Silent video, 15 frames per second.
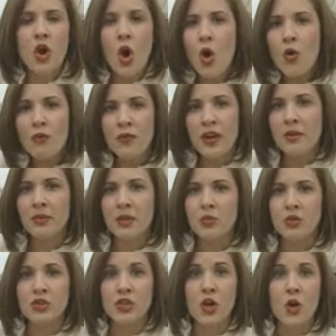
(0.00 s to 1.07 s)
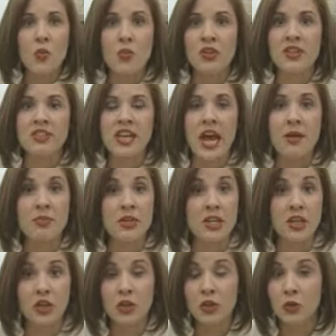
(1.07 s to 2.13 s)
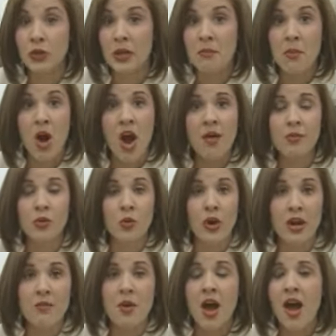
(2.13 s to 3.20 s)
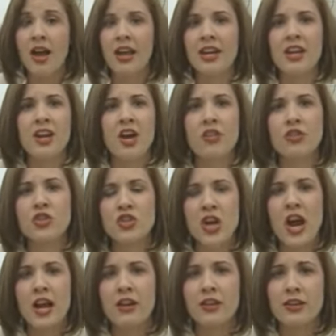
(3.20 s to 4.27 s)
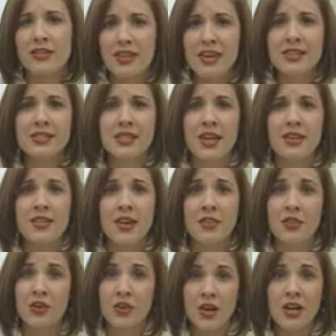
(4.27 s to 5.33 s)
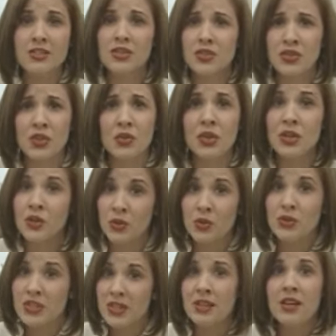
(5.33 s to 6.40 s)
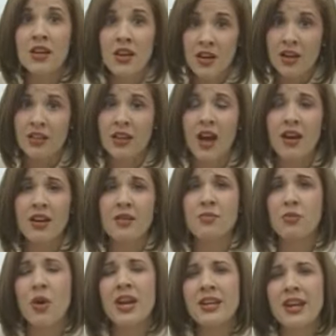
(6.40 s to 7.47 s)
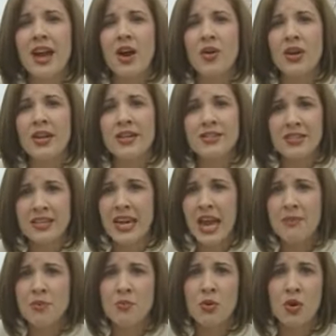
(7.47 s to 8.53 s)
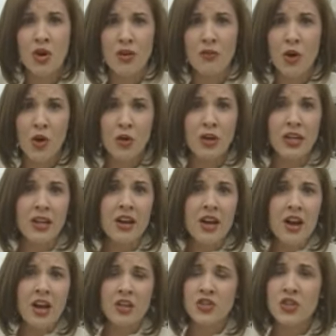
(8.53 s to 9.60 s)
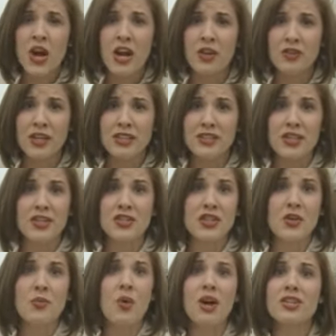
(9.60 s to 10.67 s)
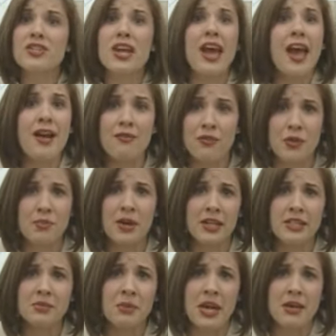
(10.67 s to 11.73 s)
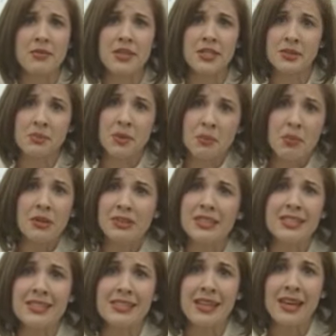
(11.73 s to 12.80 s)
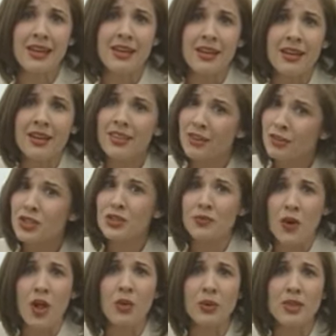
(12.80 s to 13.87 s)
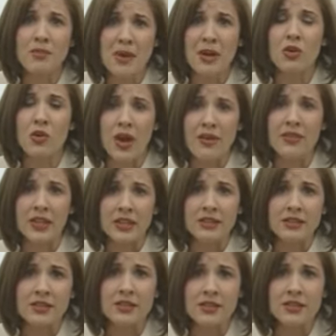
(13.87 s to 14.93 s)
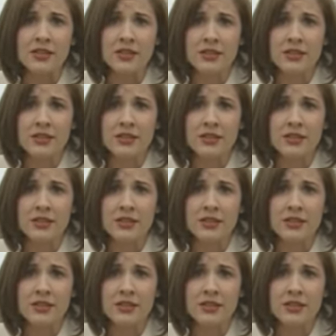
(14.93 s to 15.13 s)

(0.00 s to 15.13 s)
the whole family was home when this happened, including mom, grandma, and another child. And they say that their cousin Judy, who's in lockup right now, isn't capable of hurting a child. They say she watched everybody's babies, but police say they're just following the medical evidence.